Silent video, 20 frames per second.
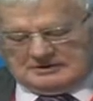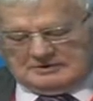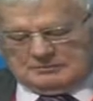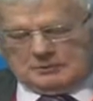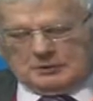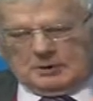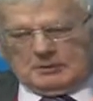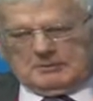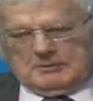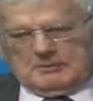
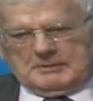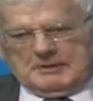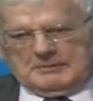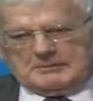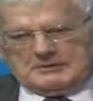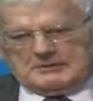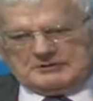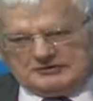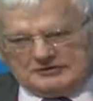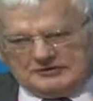Problem
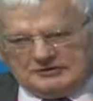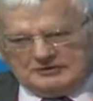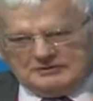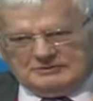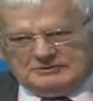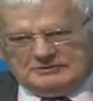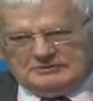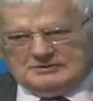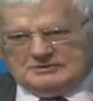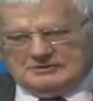number
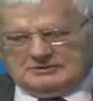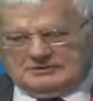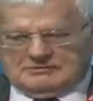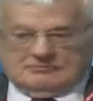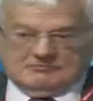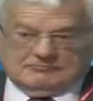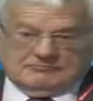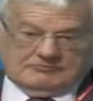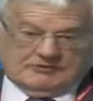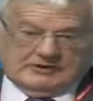two,
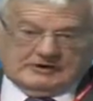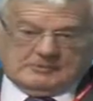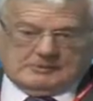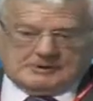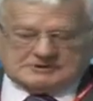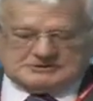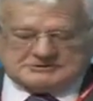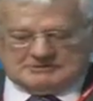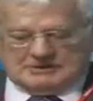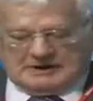very
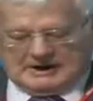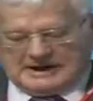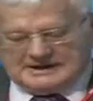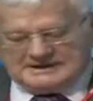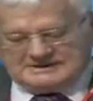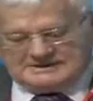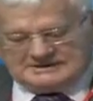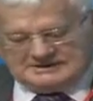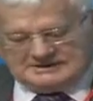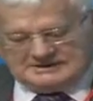much
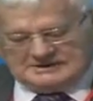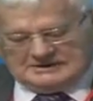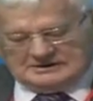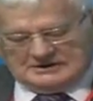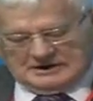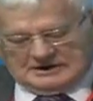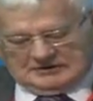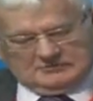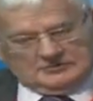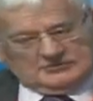related,
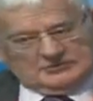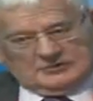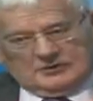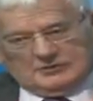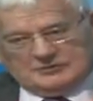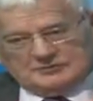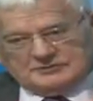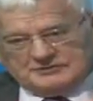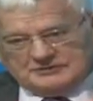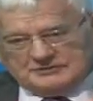
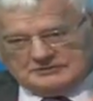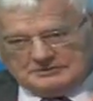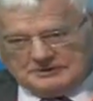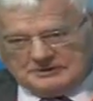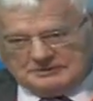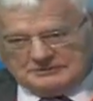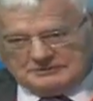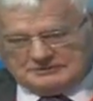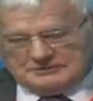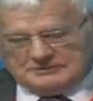unresolved
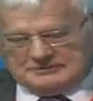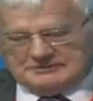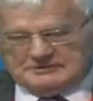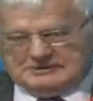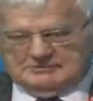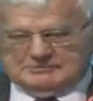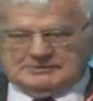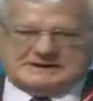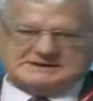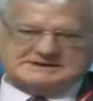disputes
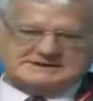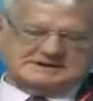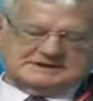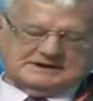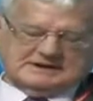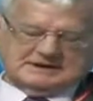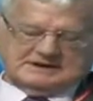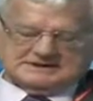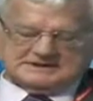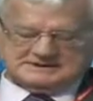in places
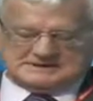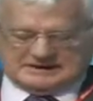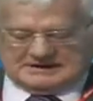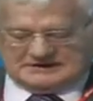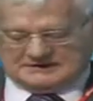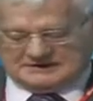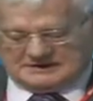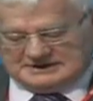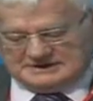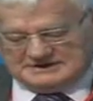like the
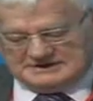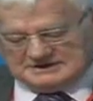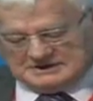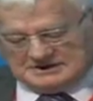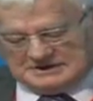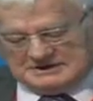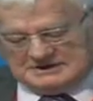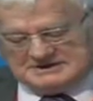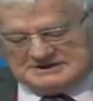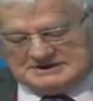South and East
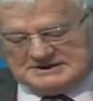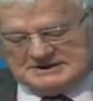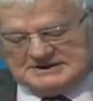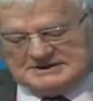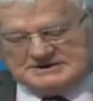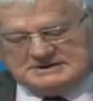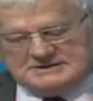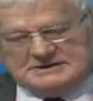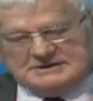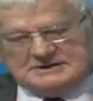China
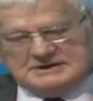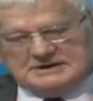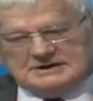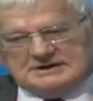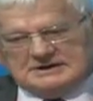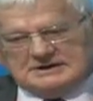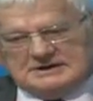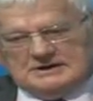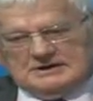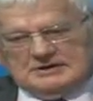Seas.
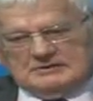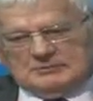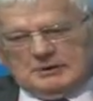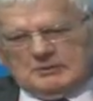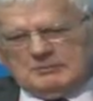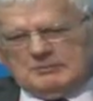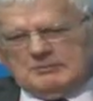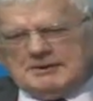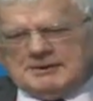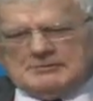
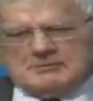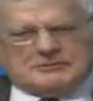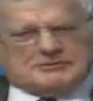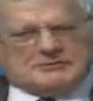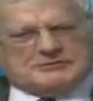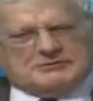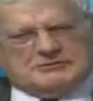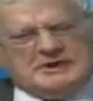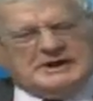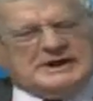Problem number
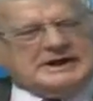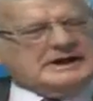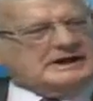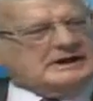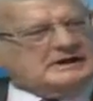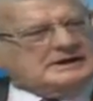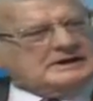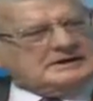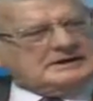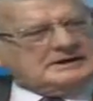three
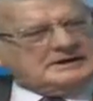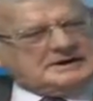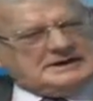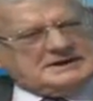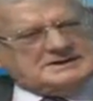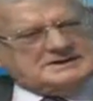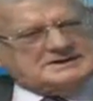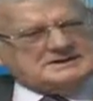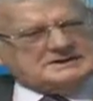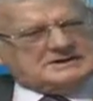
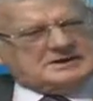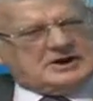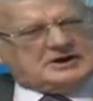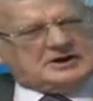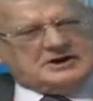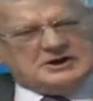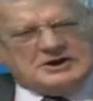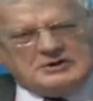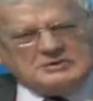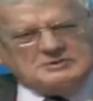is
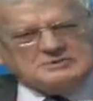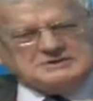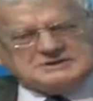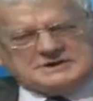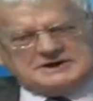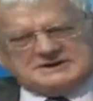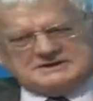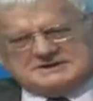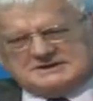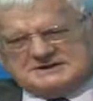acute
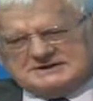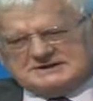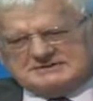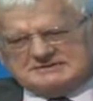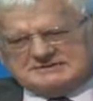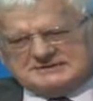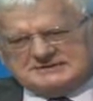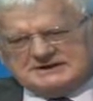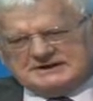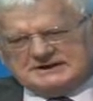
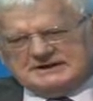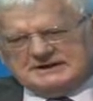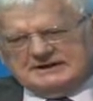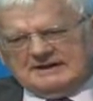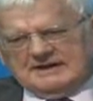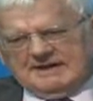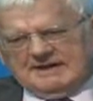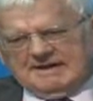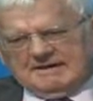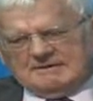sensitivity,
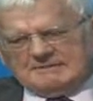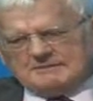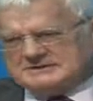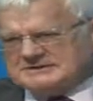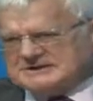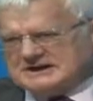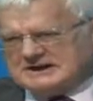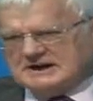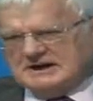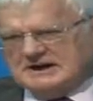
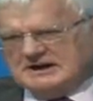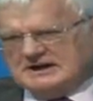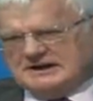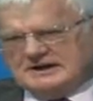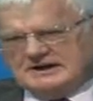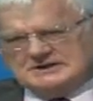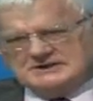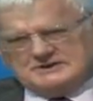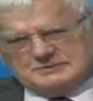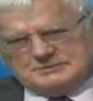particularly in the
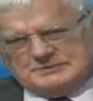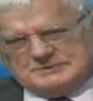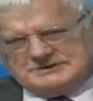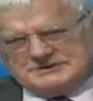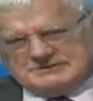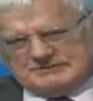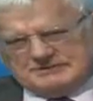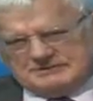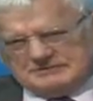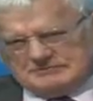
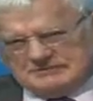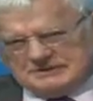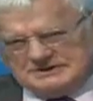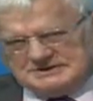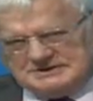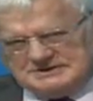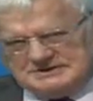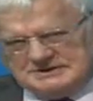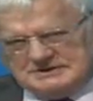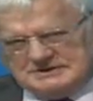Asia-Pacific
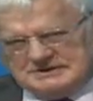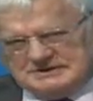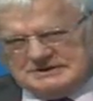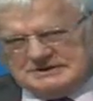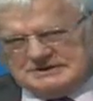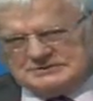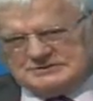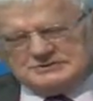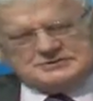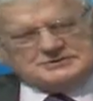region,
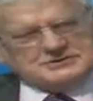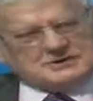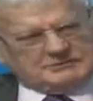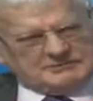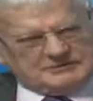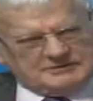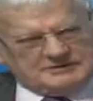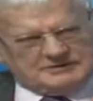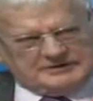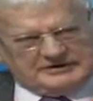to
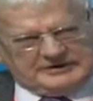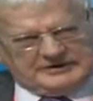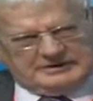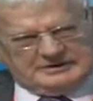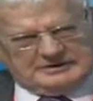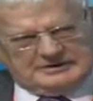sovereignty.